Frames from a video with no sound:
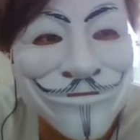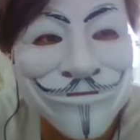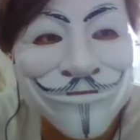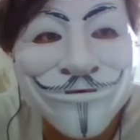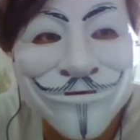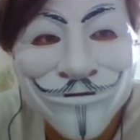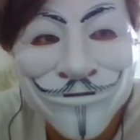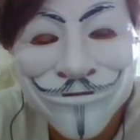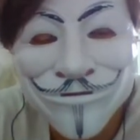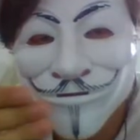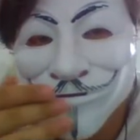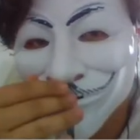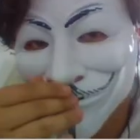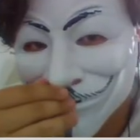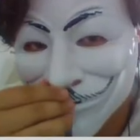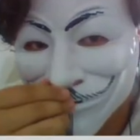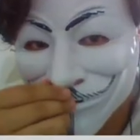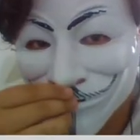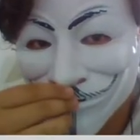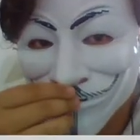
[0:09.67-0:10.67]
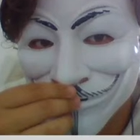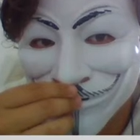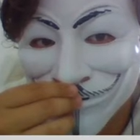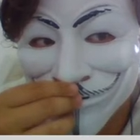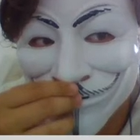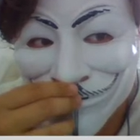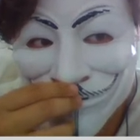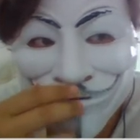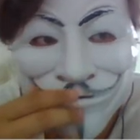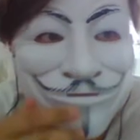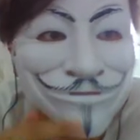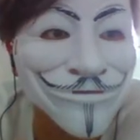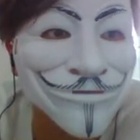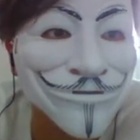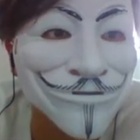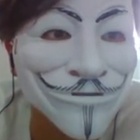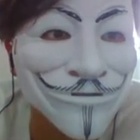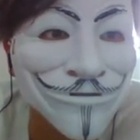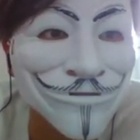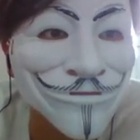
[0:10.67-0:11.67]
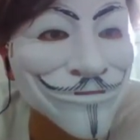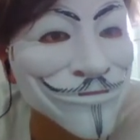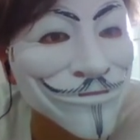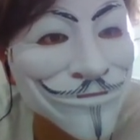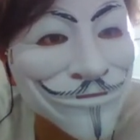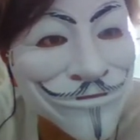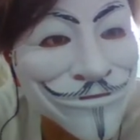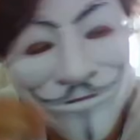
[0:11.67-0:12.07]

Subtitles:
1. This is a pretty known